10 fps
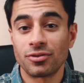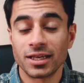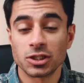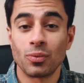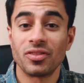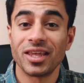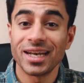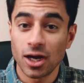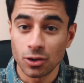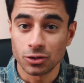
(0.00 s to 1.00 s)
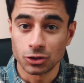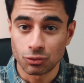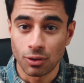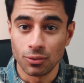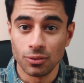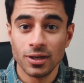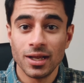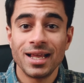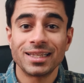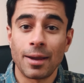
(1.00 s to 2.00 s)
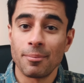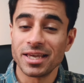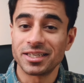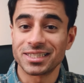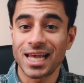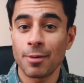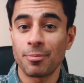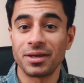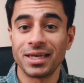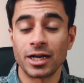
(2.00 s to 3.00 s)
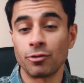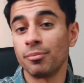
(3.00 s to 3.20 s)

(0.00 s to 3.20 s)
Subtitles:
things within our control that make us happy and are